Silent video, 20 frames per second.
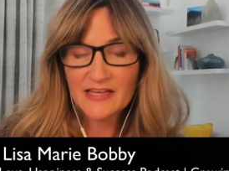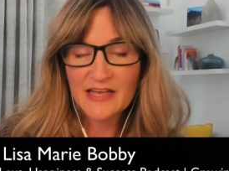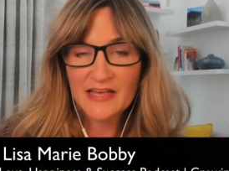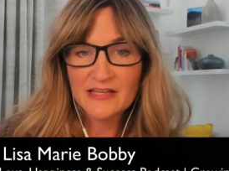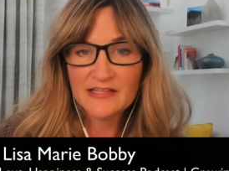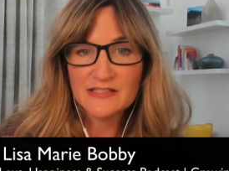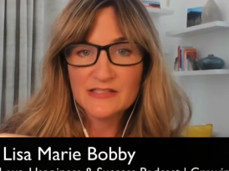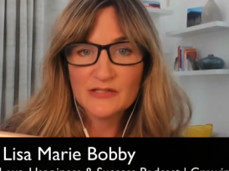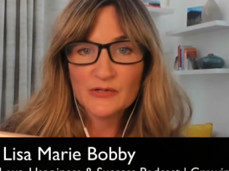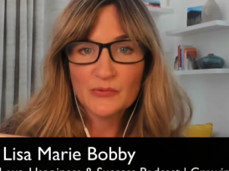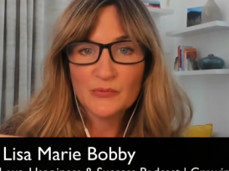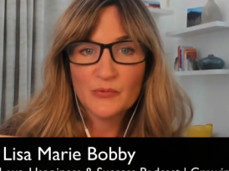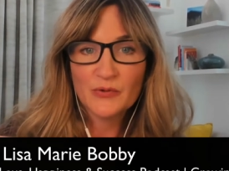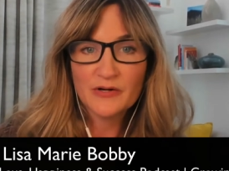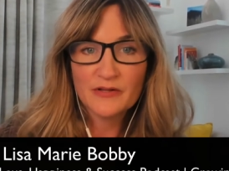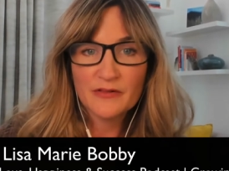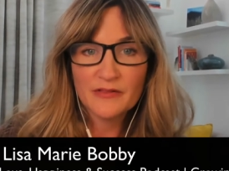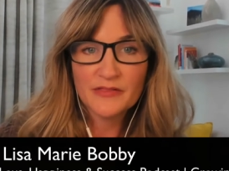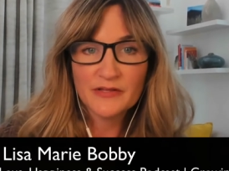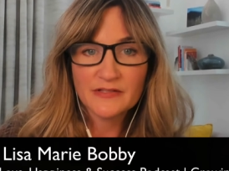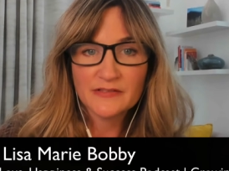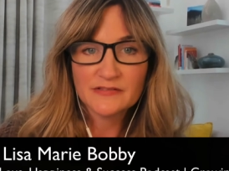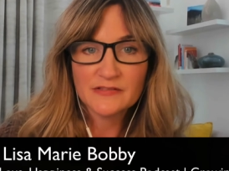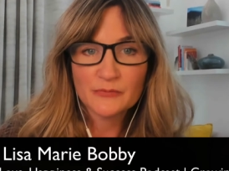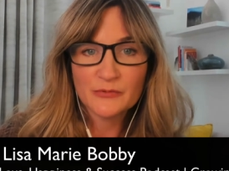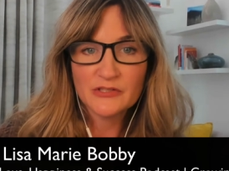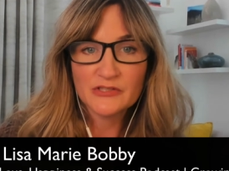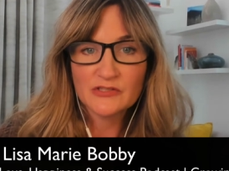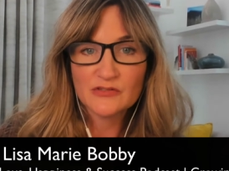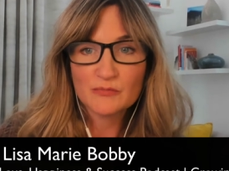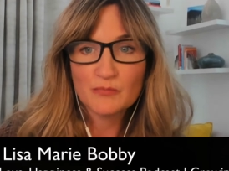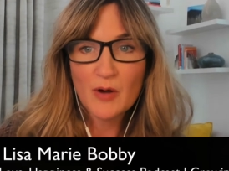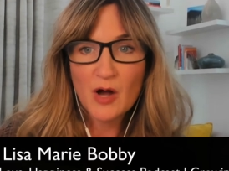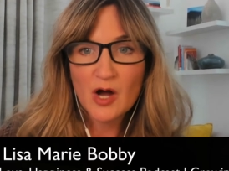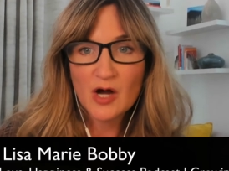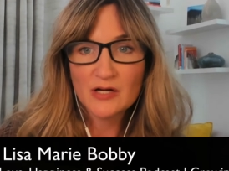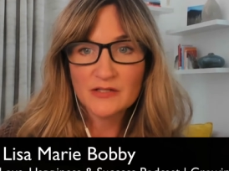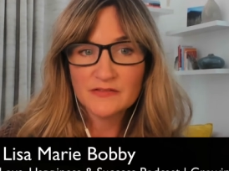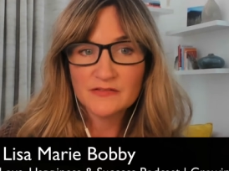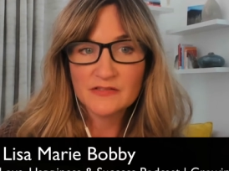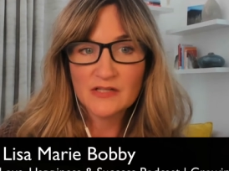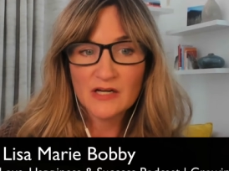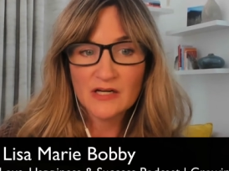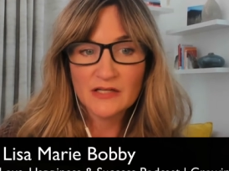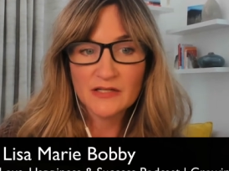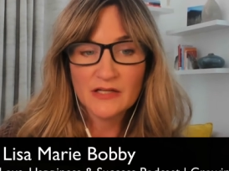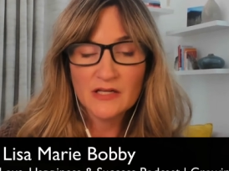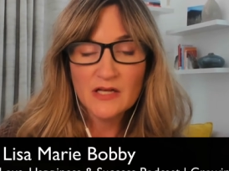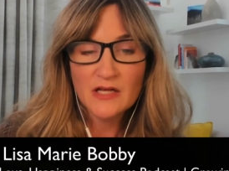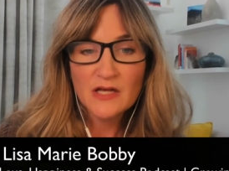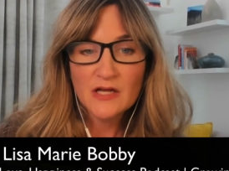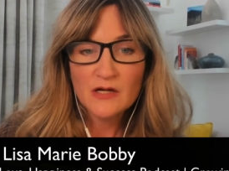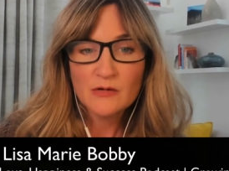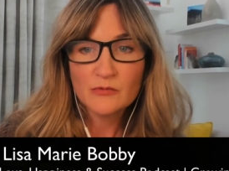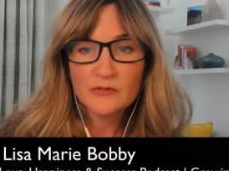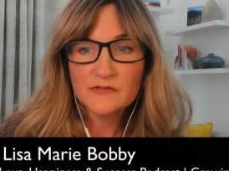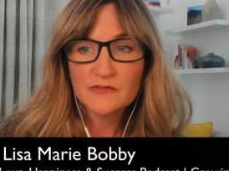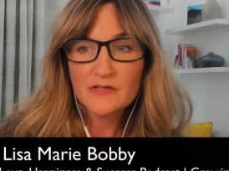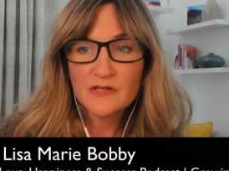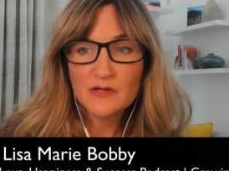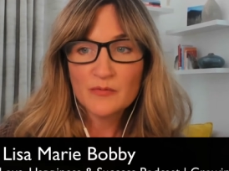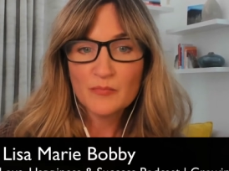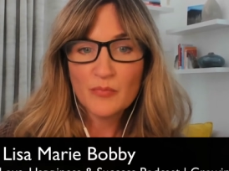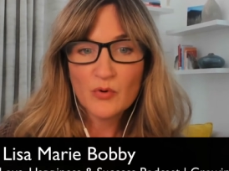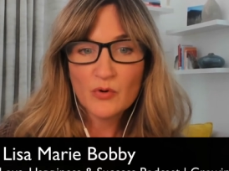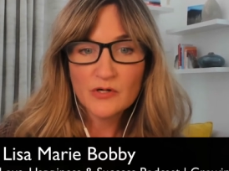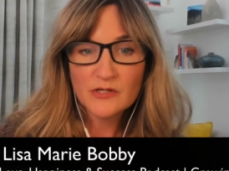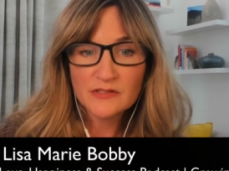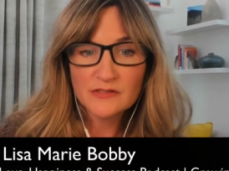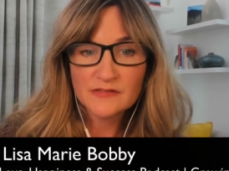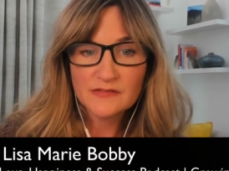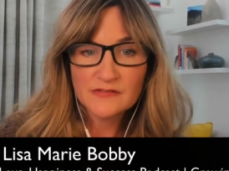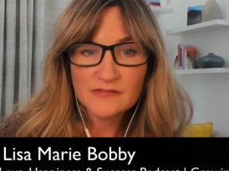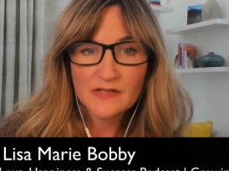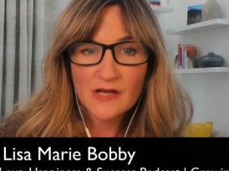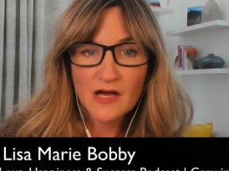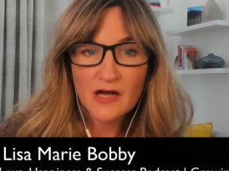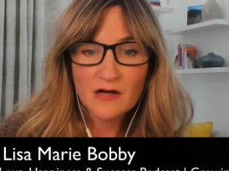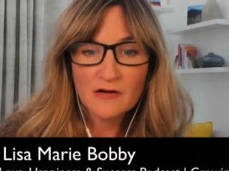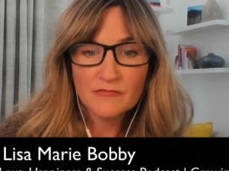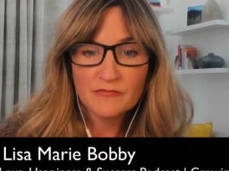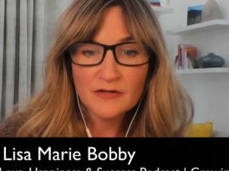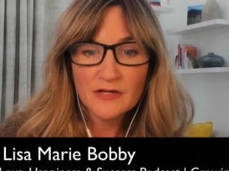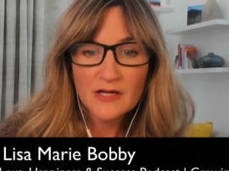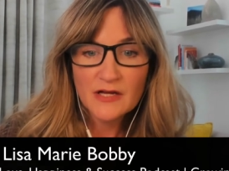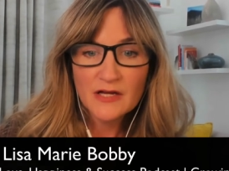And one of the things that we just paused on was the importance of